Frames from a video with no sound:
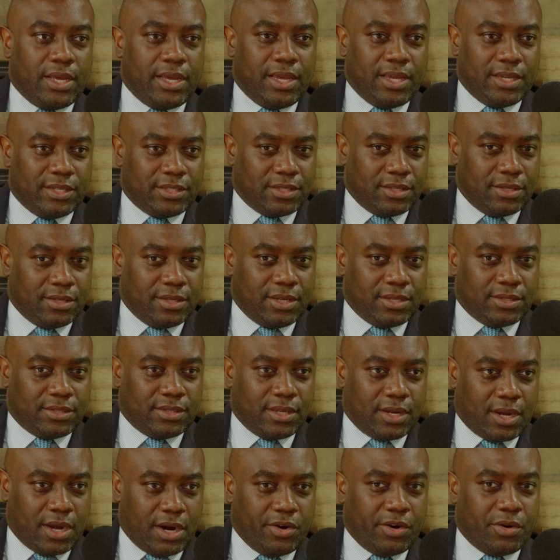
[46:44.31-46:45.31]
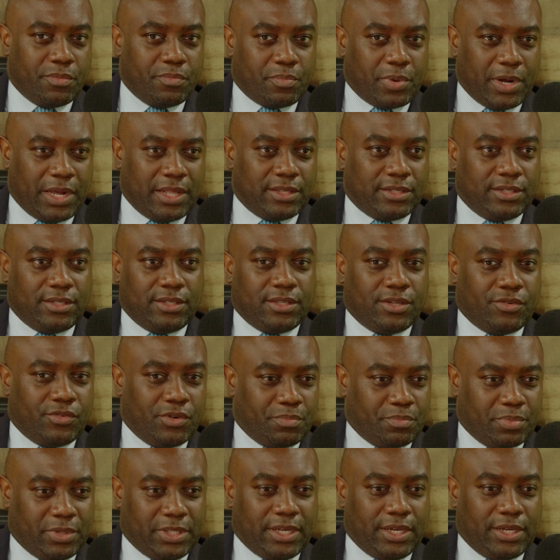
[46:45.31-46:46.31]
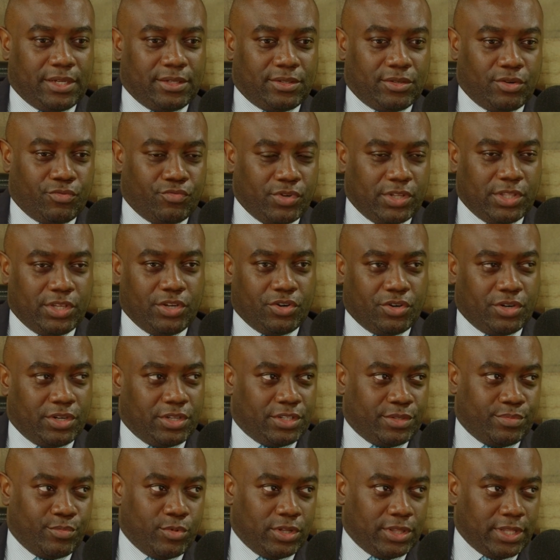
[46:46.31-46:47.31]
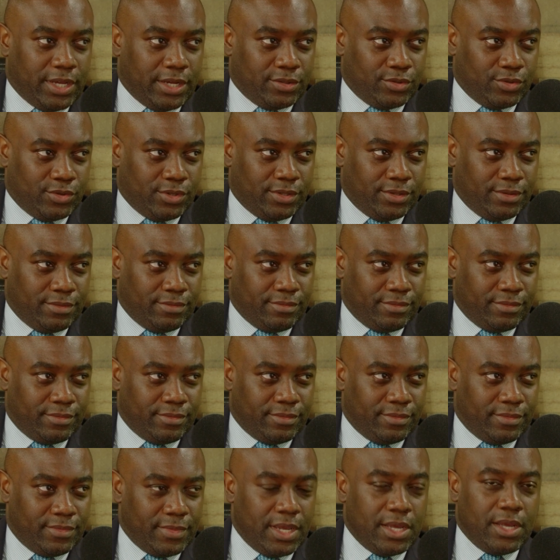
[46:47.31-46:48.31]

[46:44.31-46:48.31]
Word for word: is the is the current policies that are in place are really hurting small landlords. Mm-hmm.